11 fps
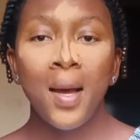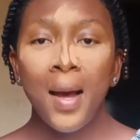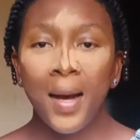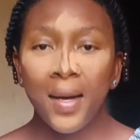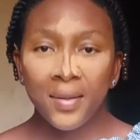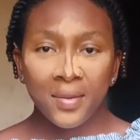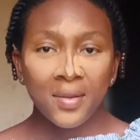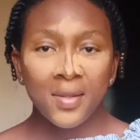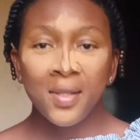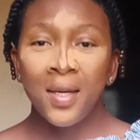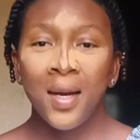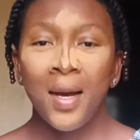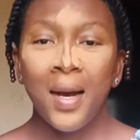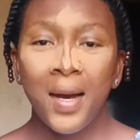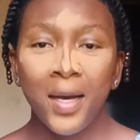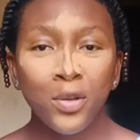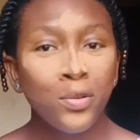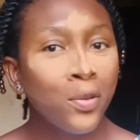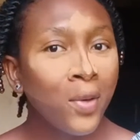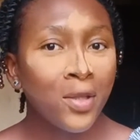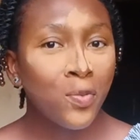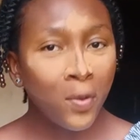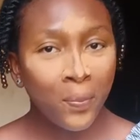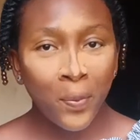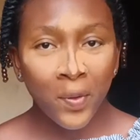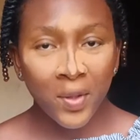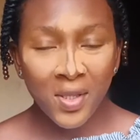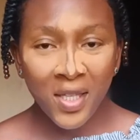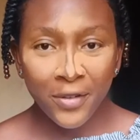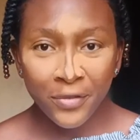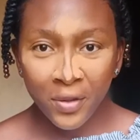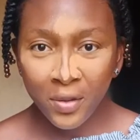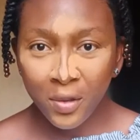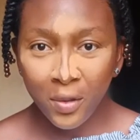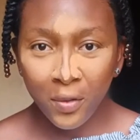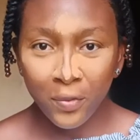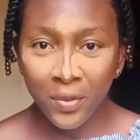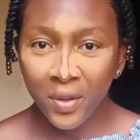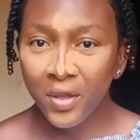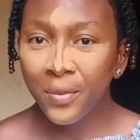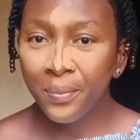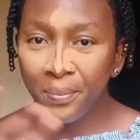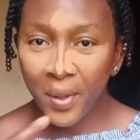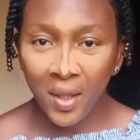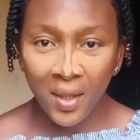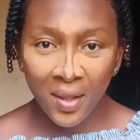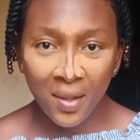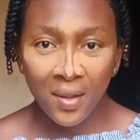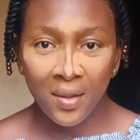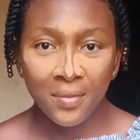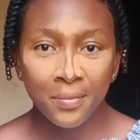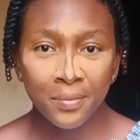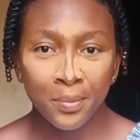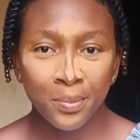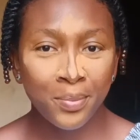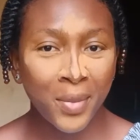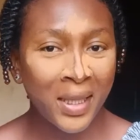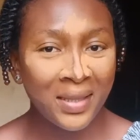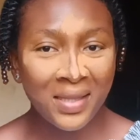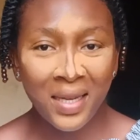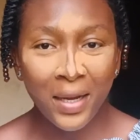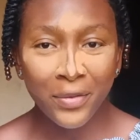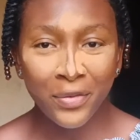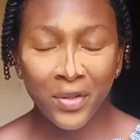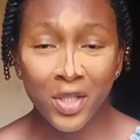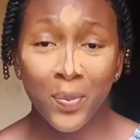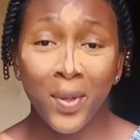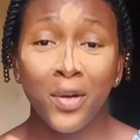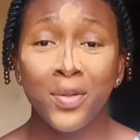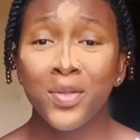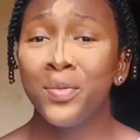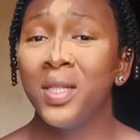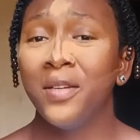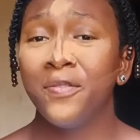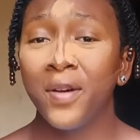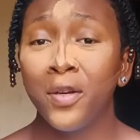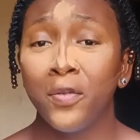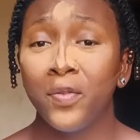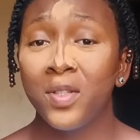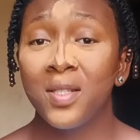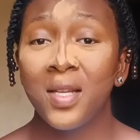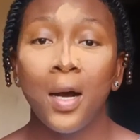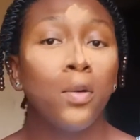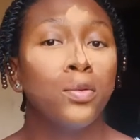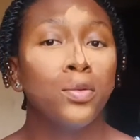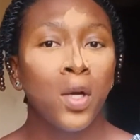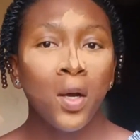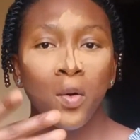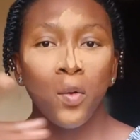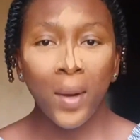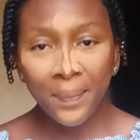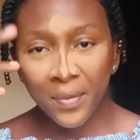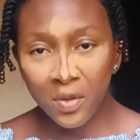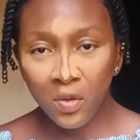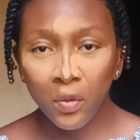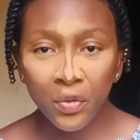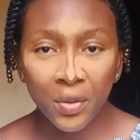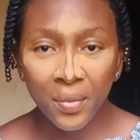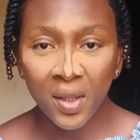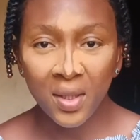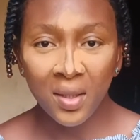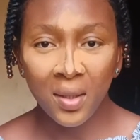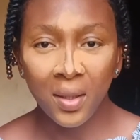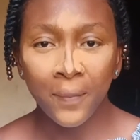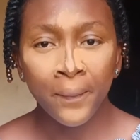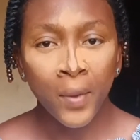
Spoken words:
And I don't know at what point I fell in love with baking my entire face, but I wasn't really a fan of this. I would wipe this off immediately.